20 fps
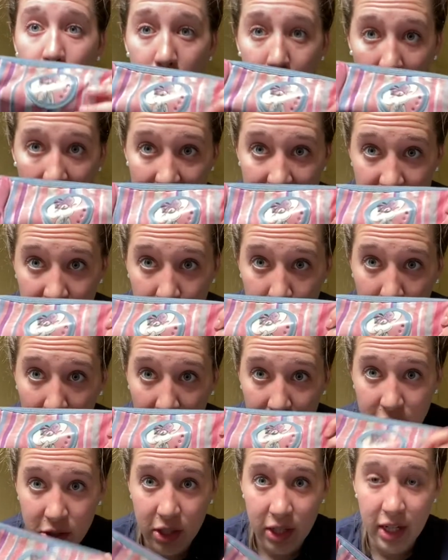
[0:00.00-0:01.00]
a pencil
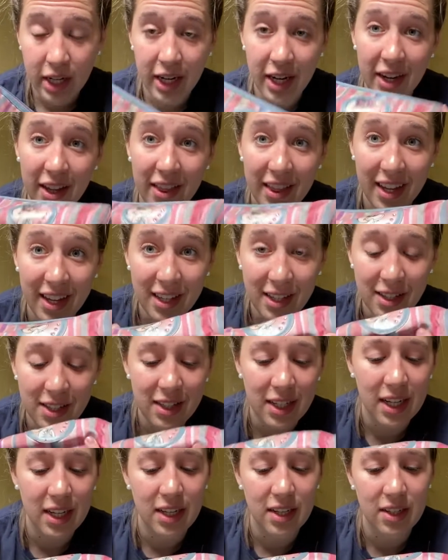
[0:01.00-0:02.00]
pouch in here. This
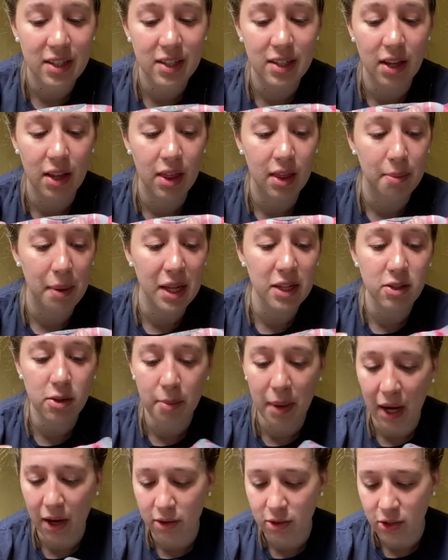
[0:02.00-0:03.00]
is the pencil
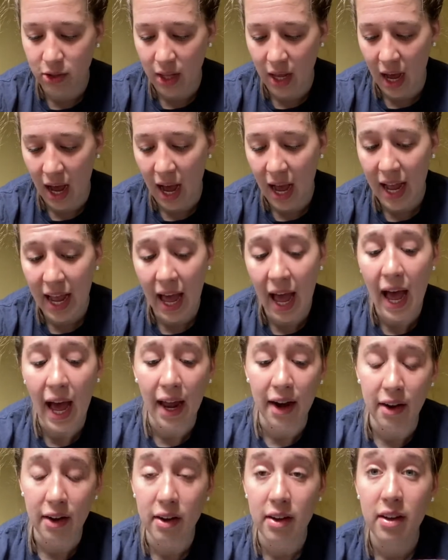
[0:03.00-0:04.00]
pouch that I
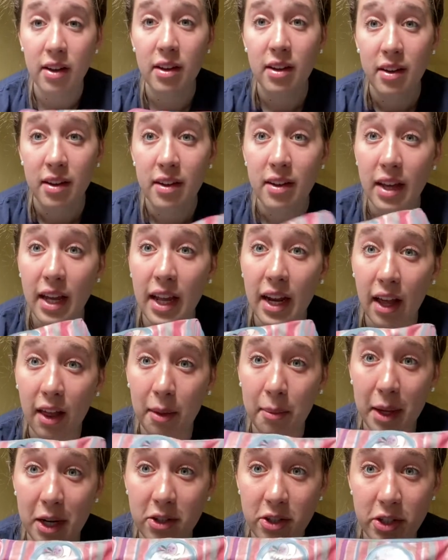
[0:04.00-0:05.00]
had in
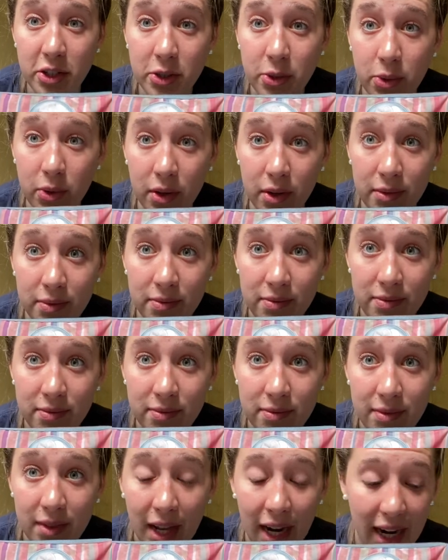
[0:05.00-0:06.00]
elementary school,
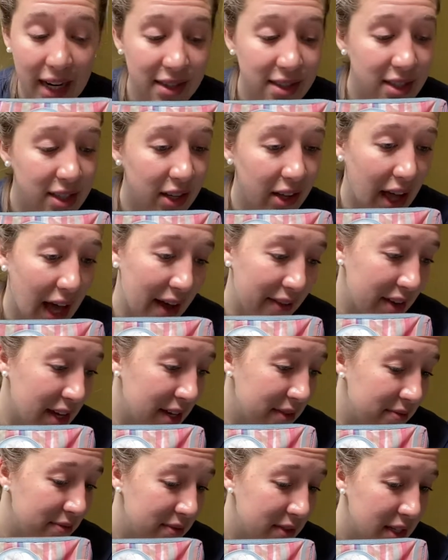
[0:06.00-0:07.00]
and I still have
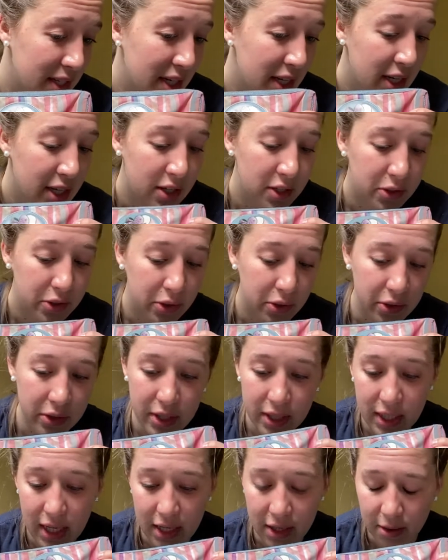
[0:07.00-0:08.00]
it. So it
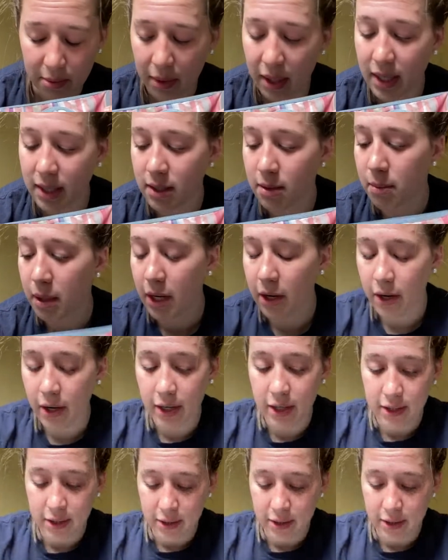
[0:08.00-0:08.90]
holds a tender place in my heart.